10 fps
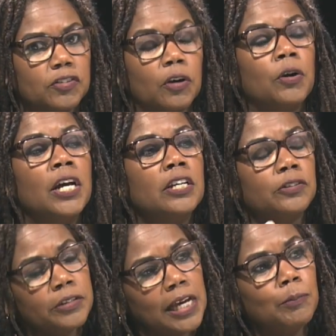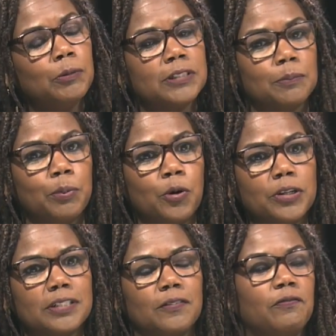So to them, it was
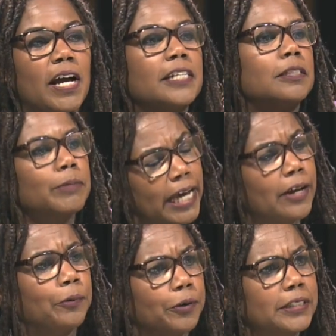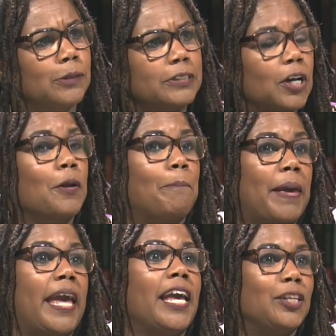important to find some kind of work that was going to
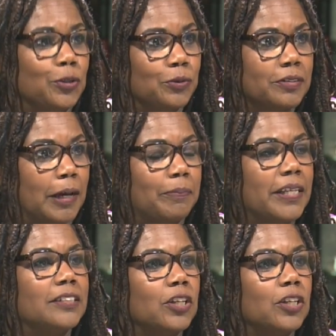pay you something yeah.